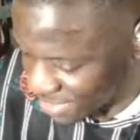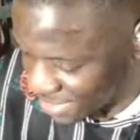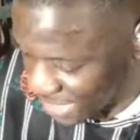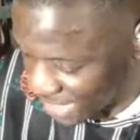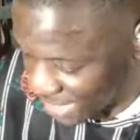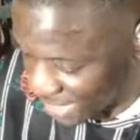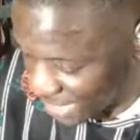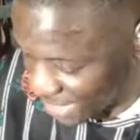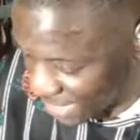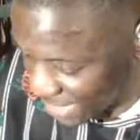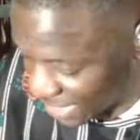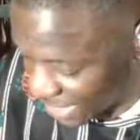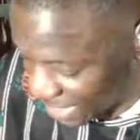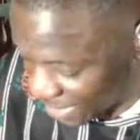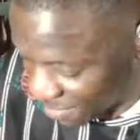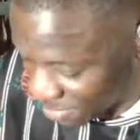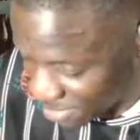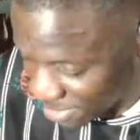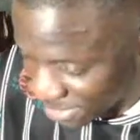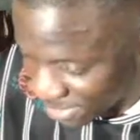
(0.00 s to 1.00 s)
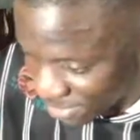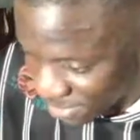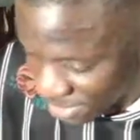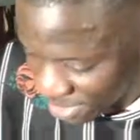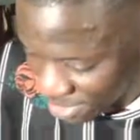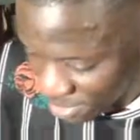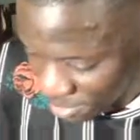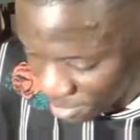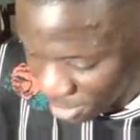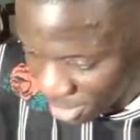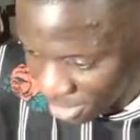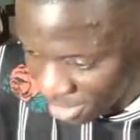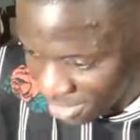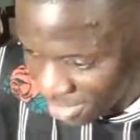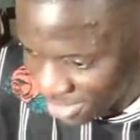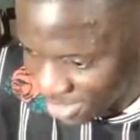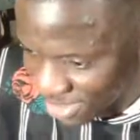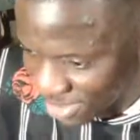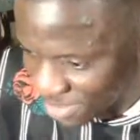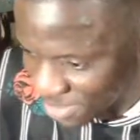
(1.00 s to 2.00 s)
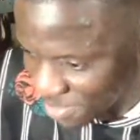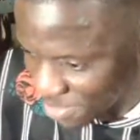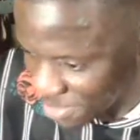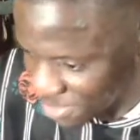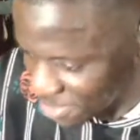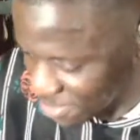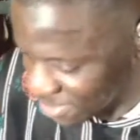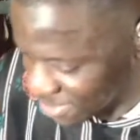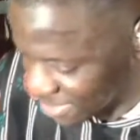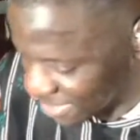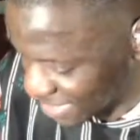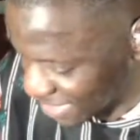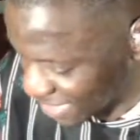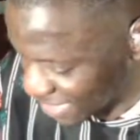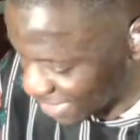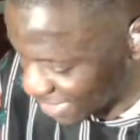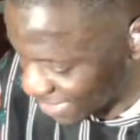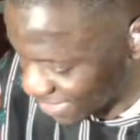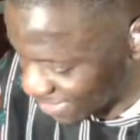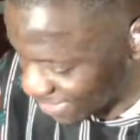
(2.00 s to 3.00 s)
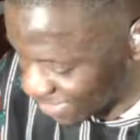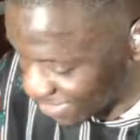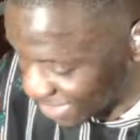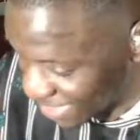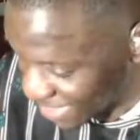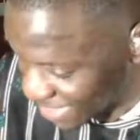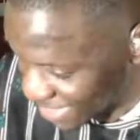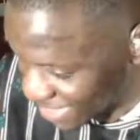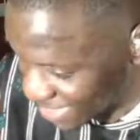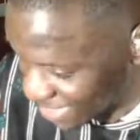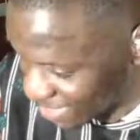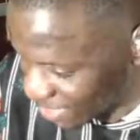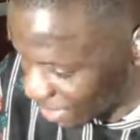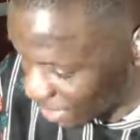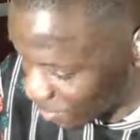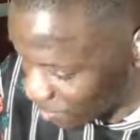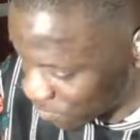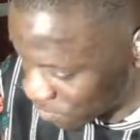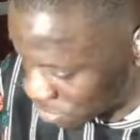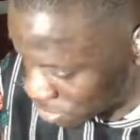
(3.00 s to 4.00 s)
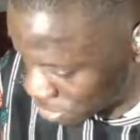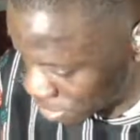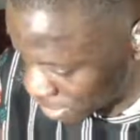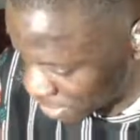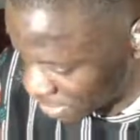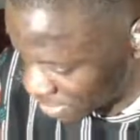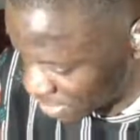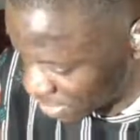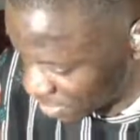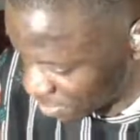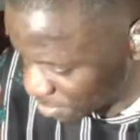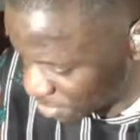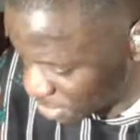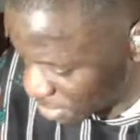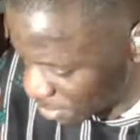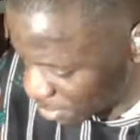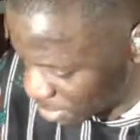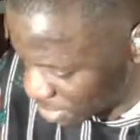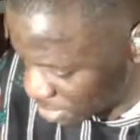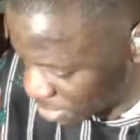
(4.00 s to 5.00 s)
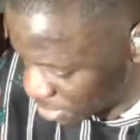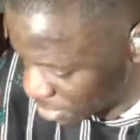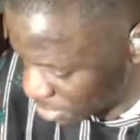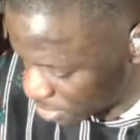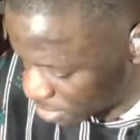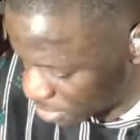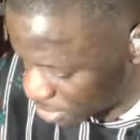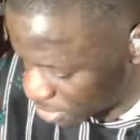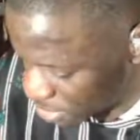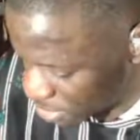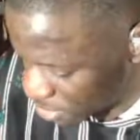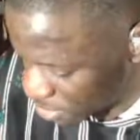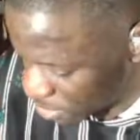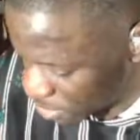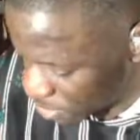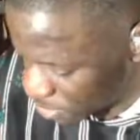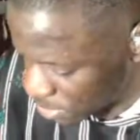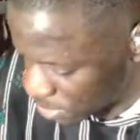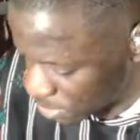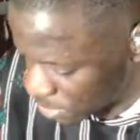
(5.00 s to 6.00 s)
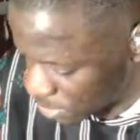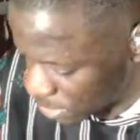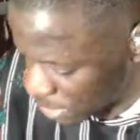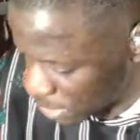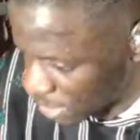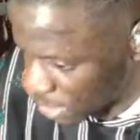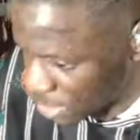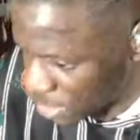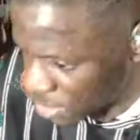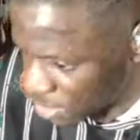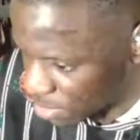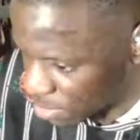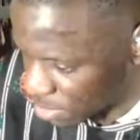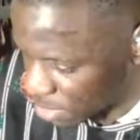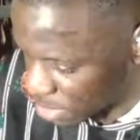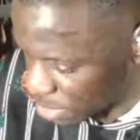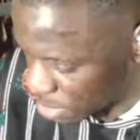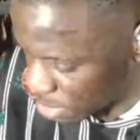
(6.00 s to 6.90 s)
they gave him this fucking monster, bro. Like what? What's the name? Kimmich? No, it was like K something.